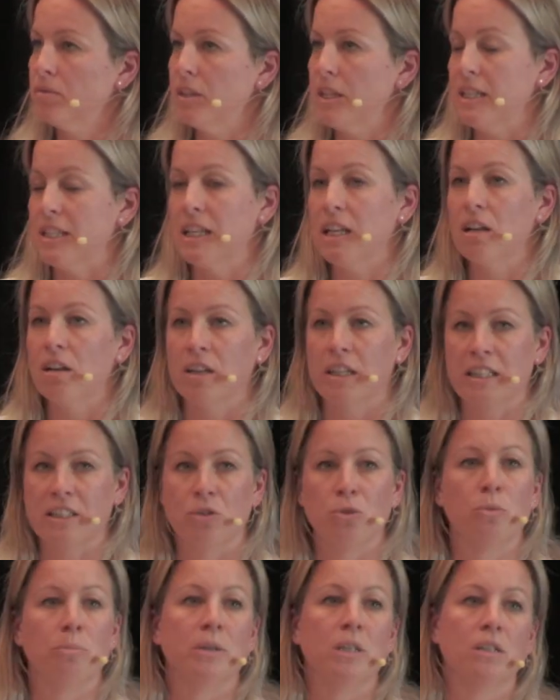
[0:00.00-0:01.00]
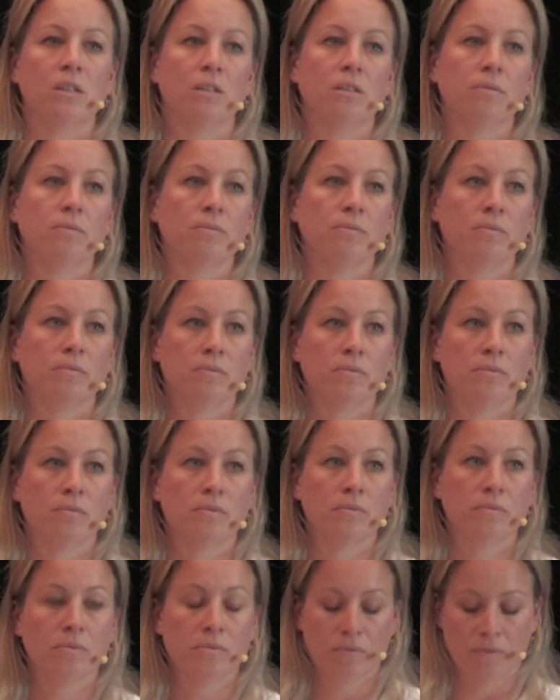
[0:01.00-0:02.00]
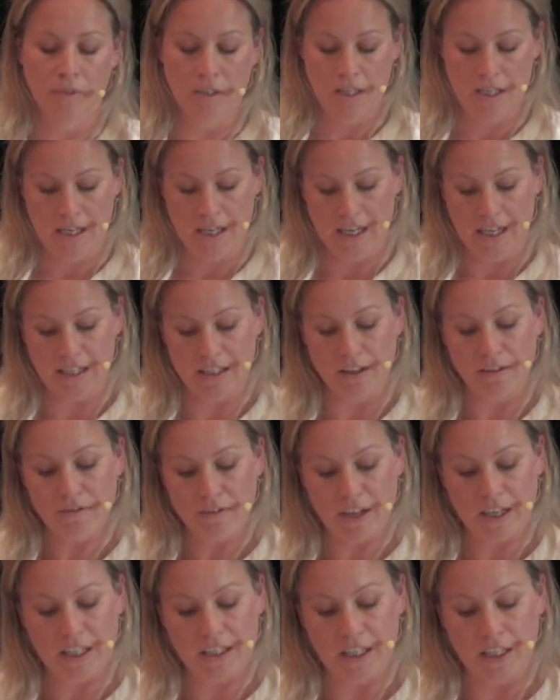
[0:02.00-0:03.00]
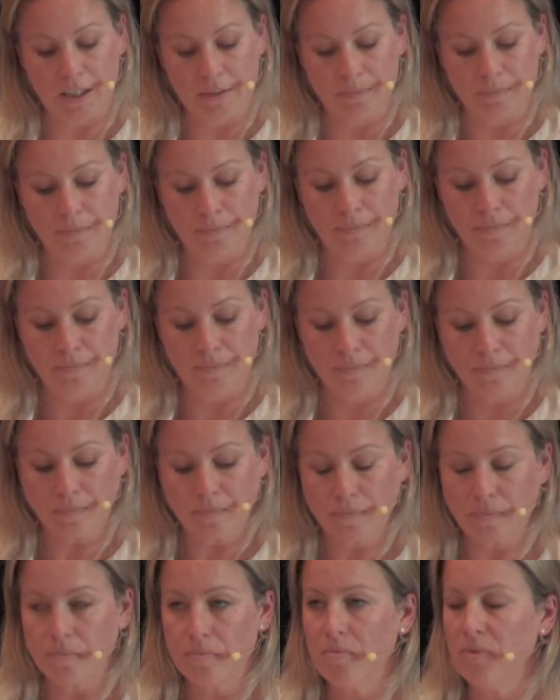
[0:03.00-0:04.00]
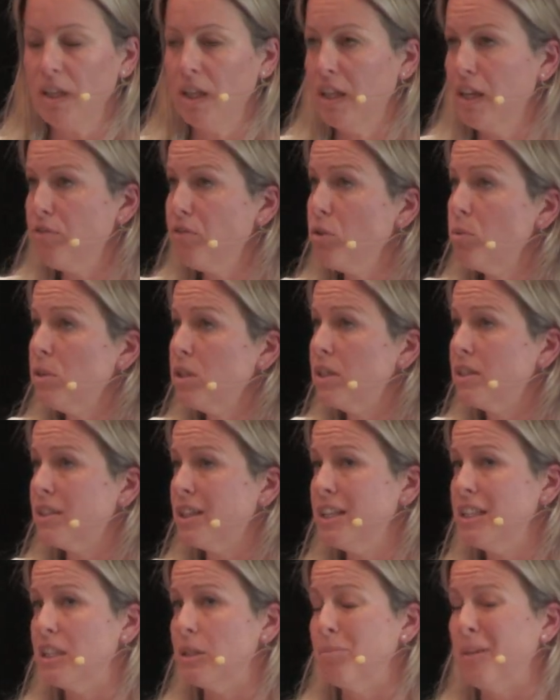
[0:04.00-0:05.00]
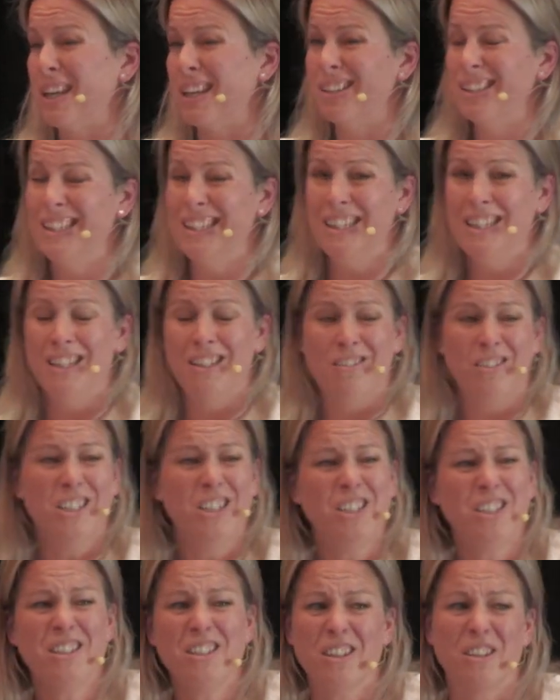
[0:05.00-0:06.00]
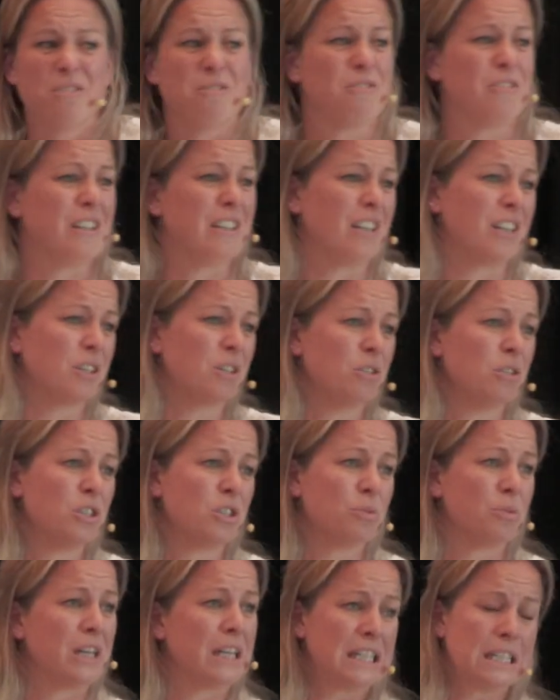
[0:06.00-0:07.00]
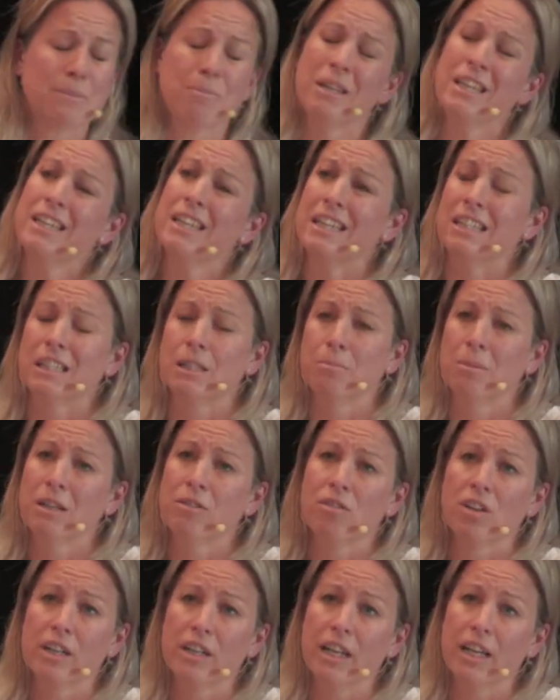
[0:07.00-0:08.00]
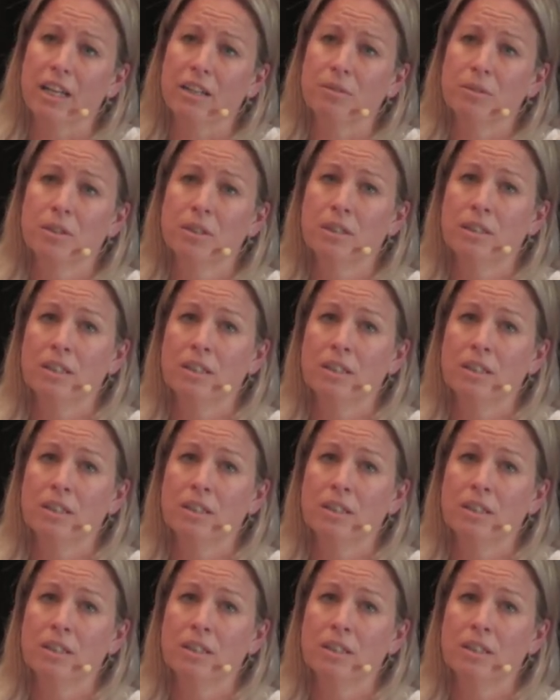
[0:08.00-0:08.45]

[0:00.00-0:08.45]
Is it lying dormant? Is it fading? And if you were to say to me, I just don't feel like God's really speaking to me right now.